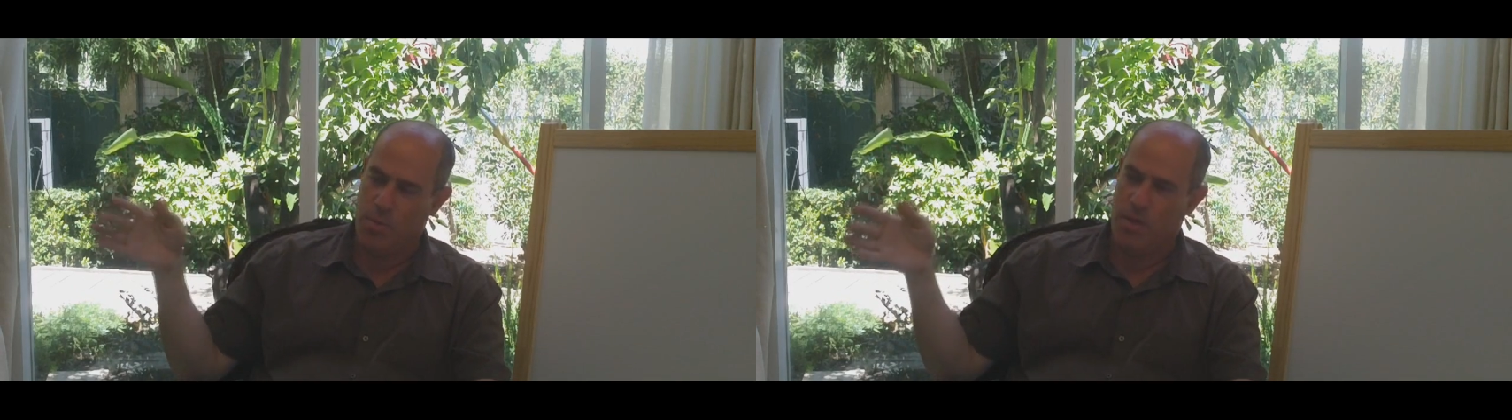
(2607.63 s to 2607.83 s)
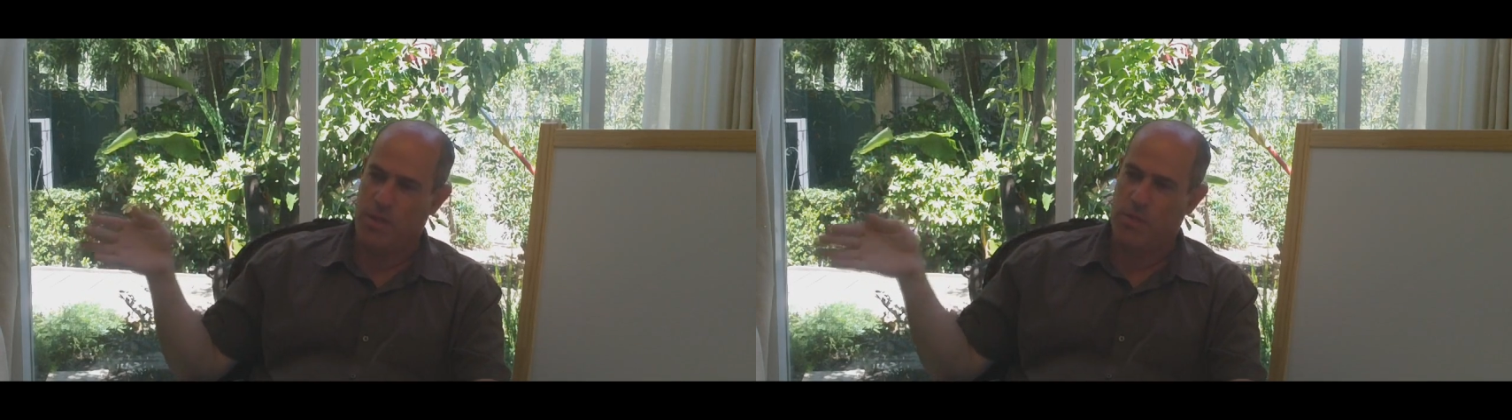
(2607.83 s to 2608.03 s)

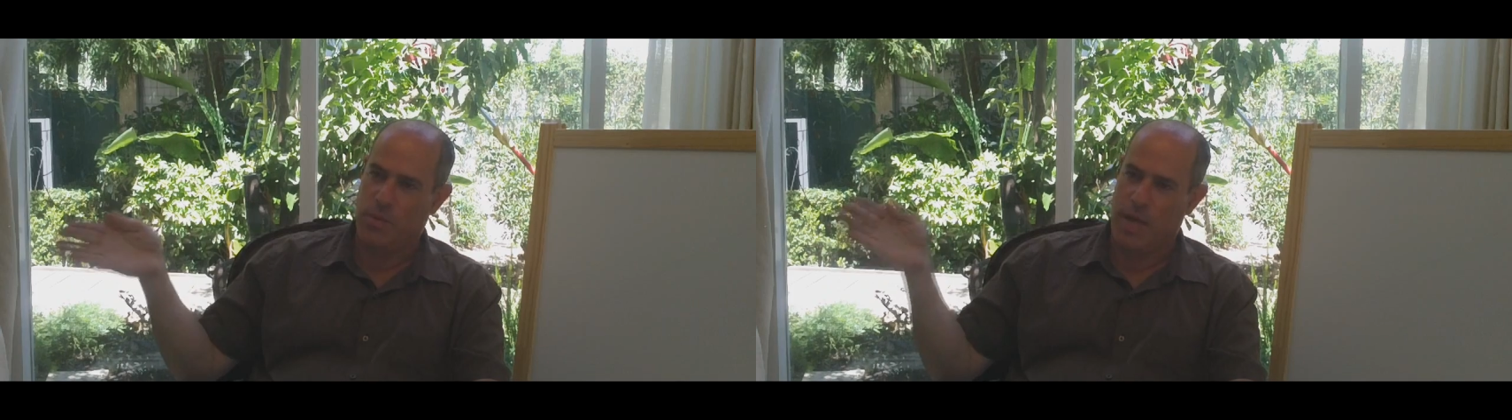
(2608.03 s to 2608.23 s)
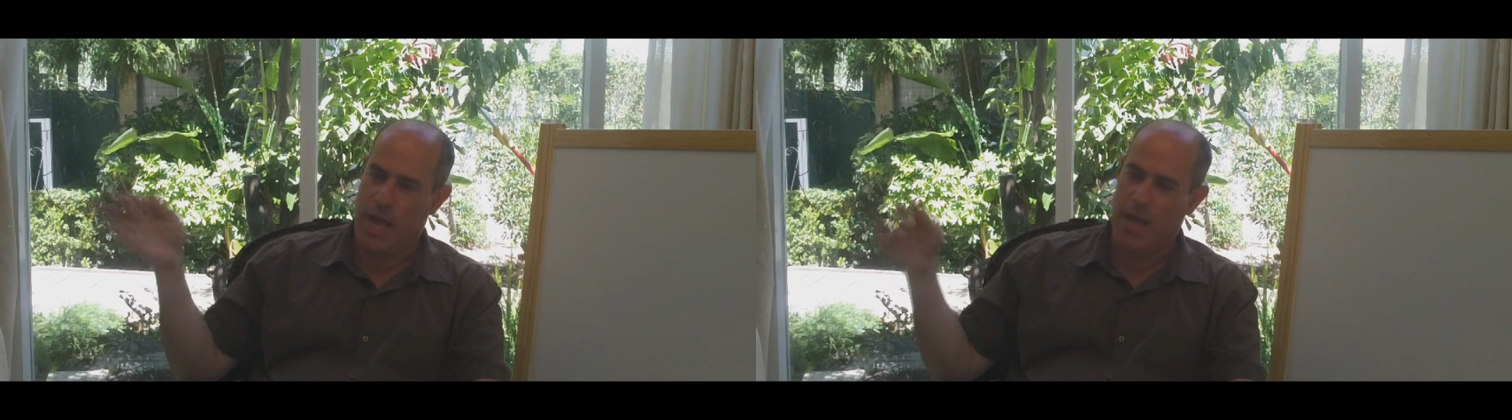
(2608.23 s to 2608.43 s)
which means
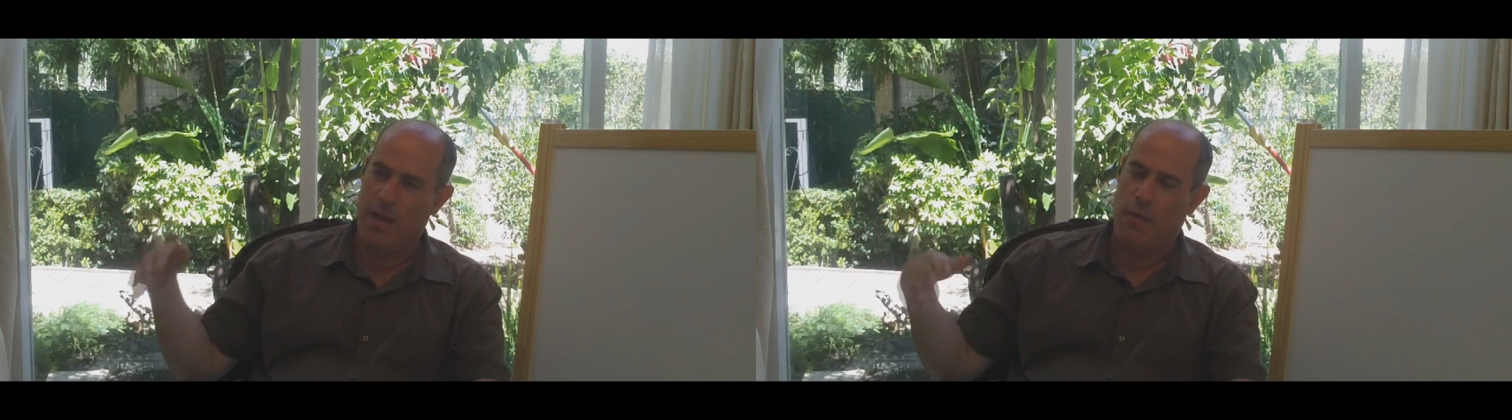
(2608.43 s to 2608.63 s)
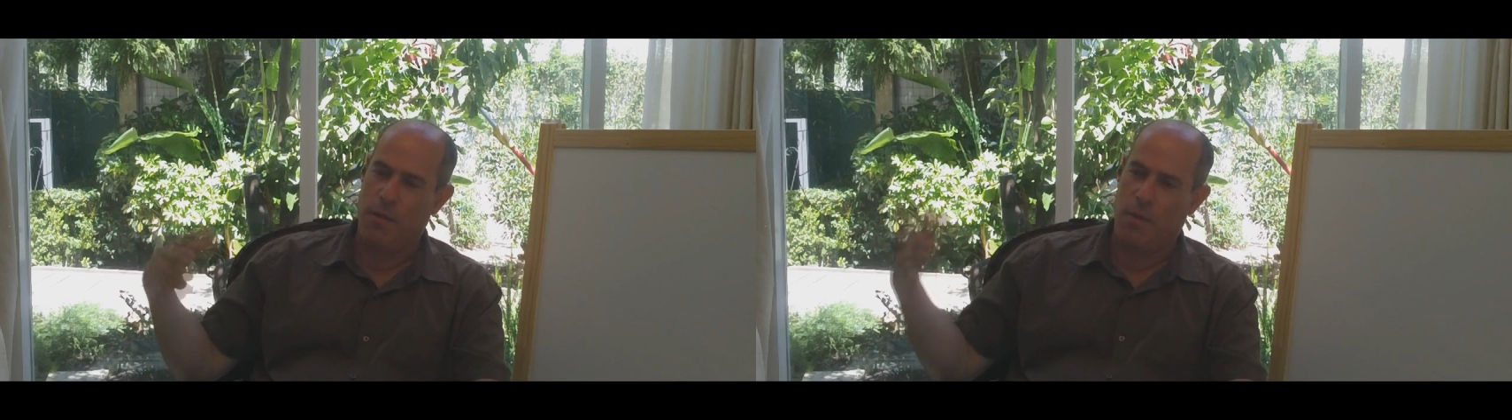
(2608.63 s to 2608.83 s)

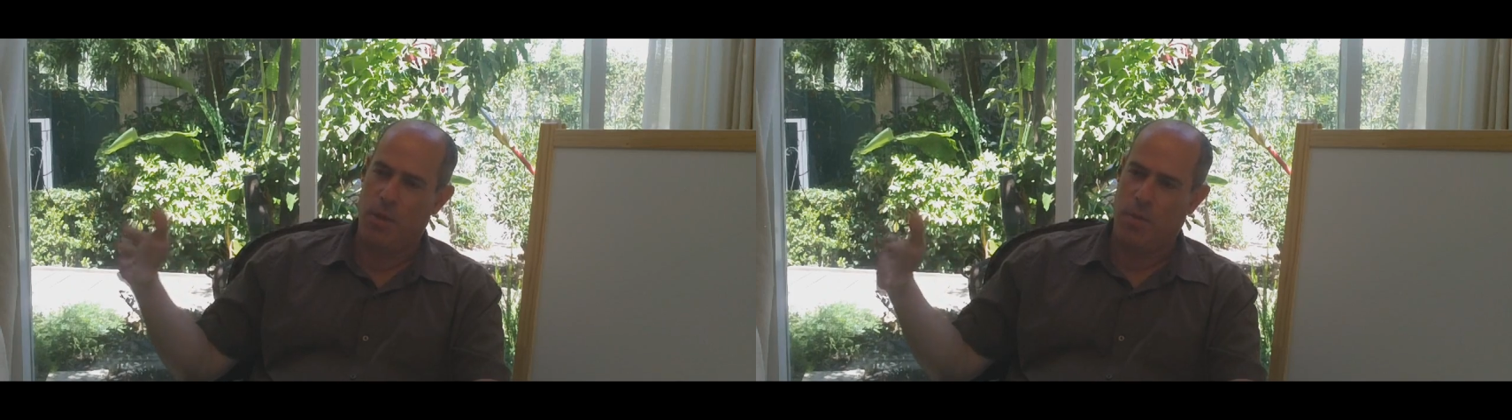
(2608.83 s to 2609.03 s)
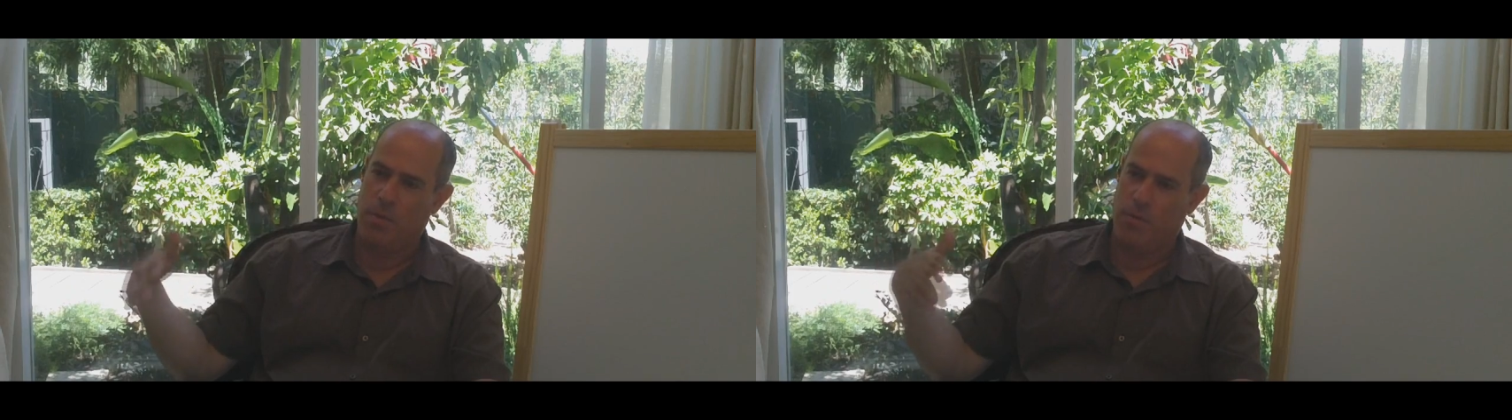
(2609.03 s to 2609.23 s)
anything which
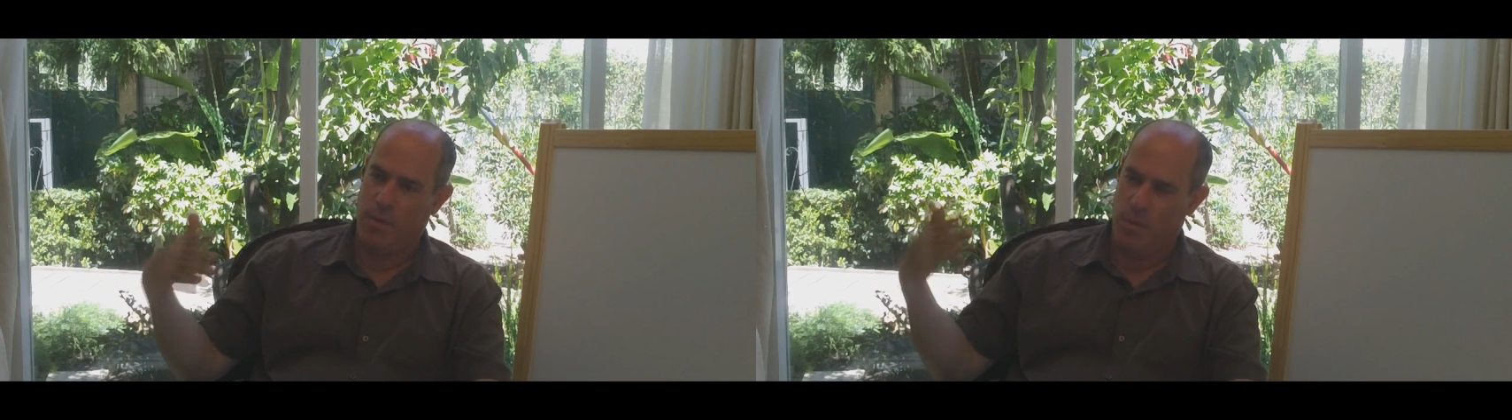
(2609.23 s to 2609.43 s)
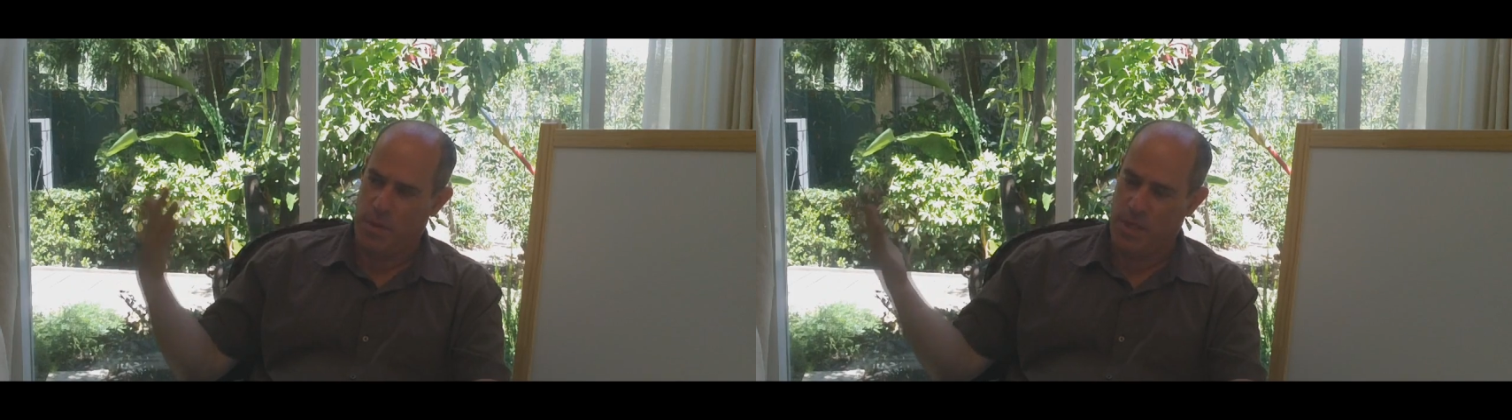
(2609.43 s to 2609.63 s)

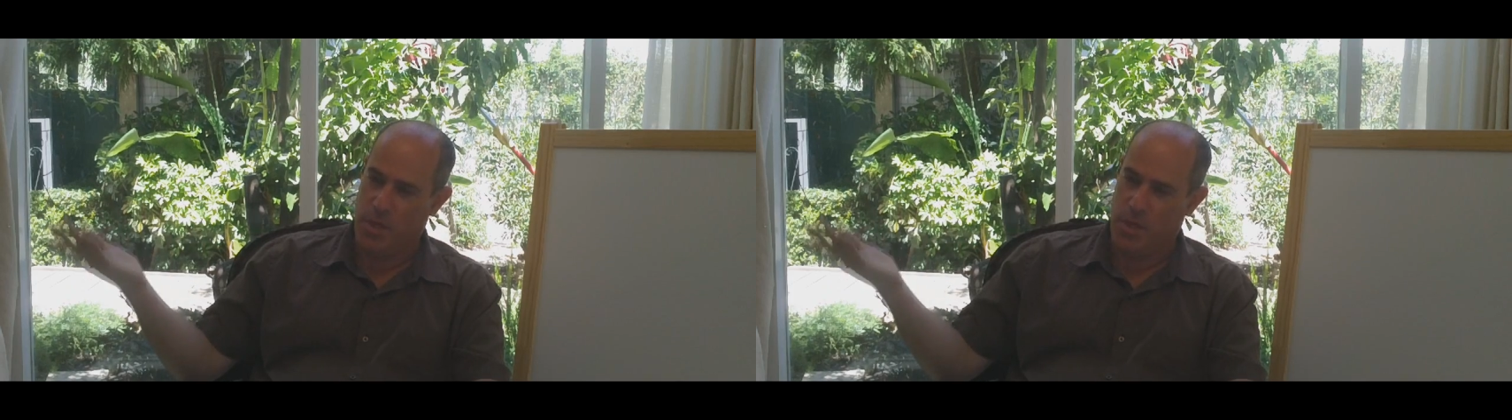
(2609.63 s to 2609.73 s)
happened within